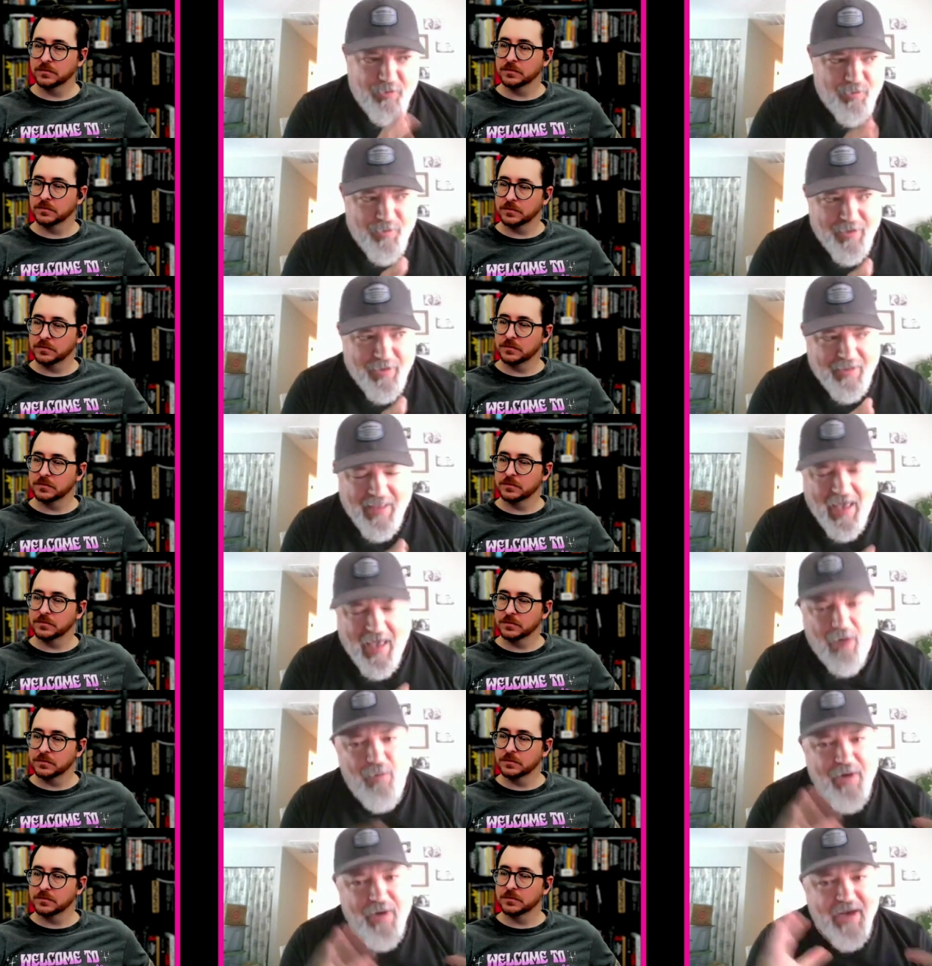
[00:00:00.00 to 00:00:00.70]

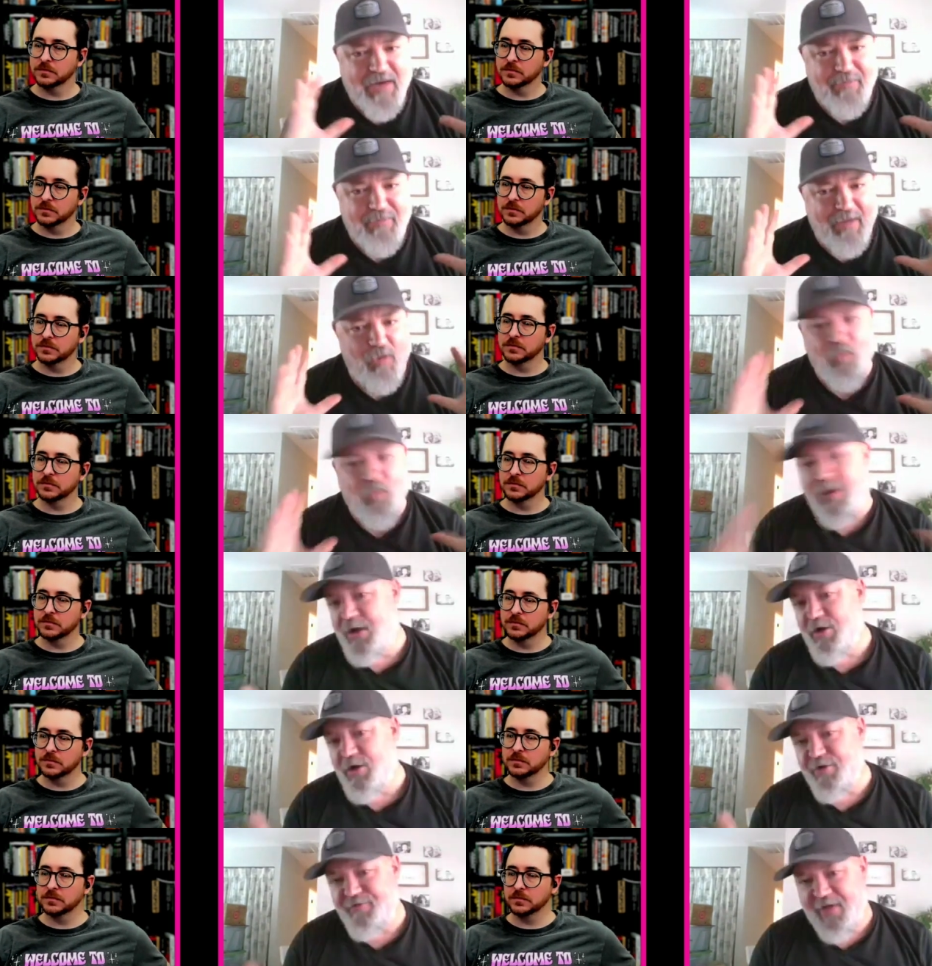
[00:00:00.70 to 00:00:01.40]
Speaker 1: really. I want it to be
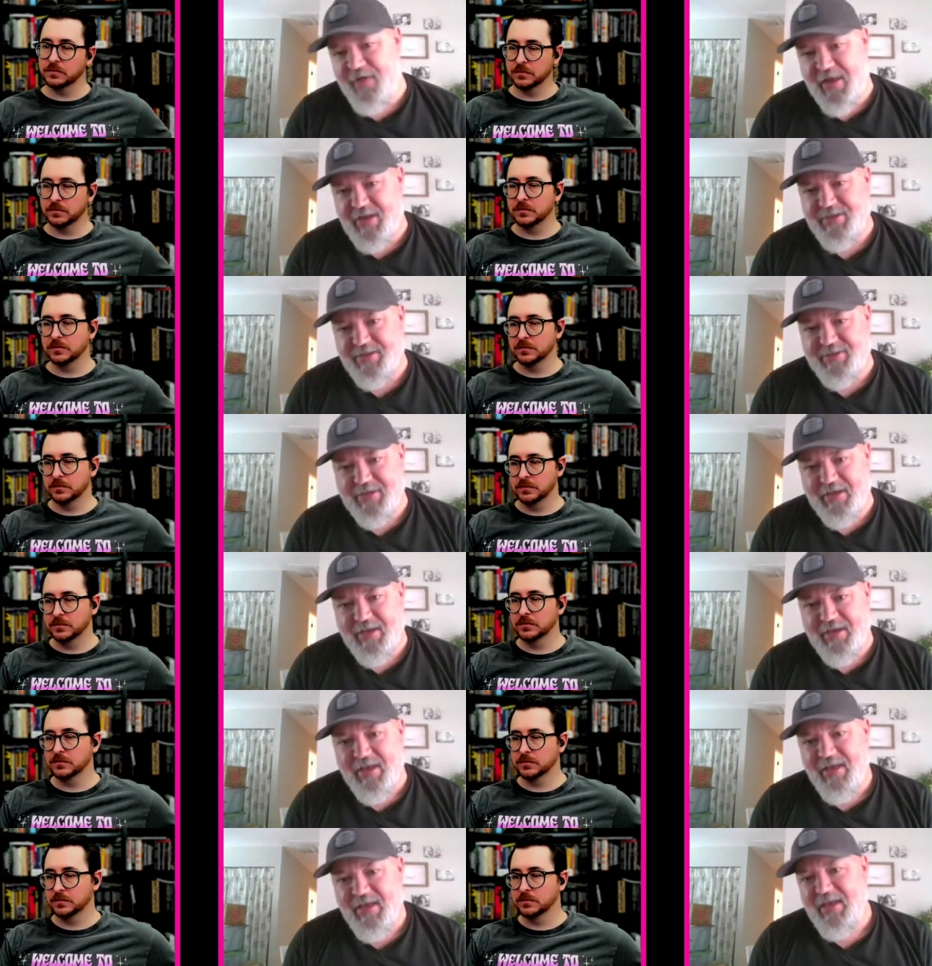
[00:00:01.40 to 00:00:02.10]
weird
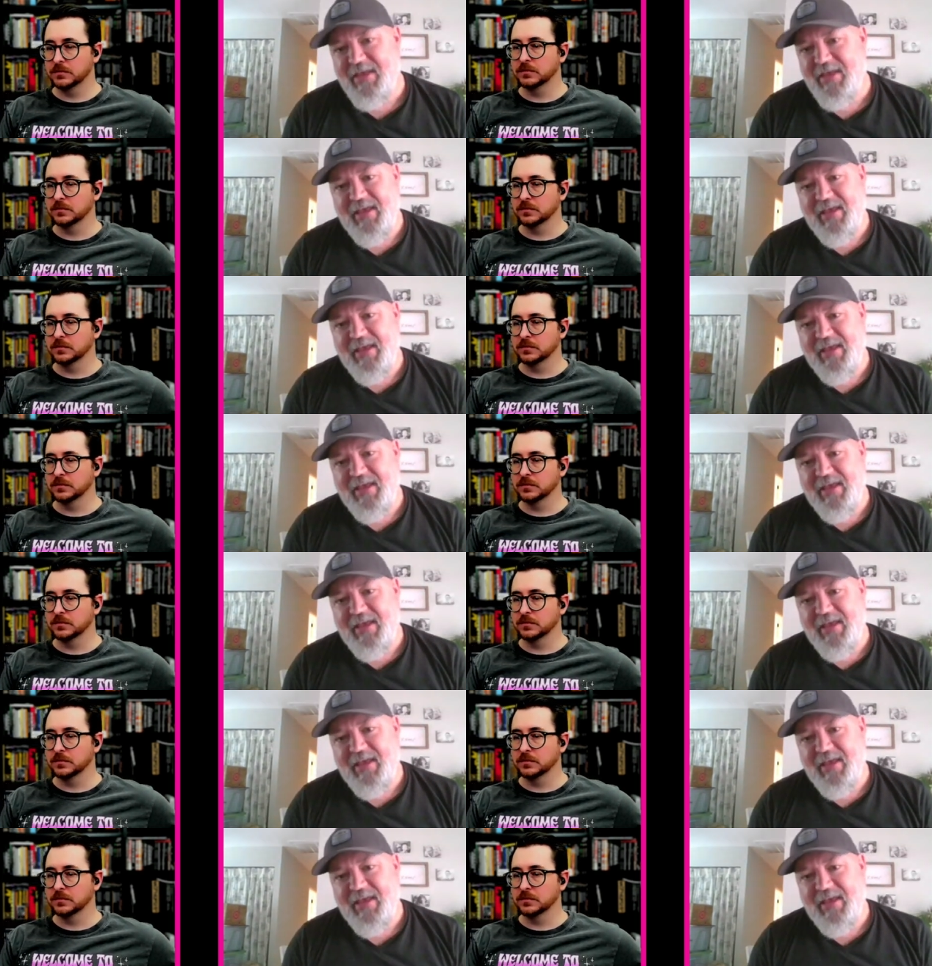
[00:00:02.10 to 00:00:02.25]
fantasy.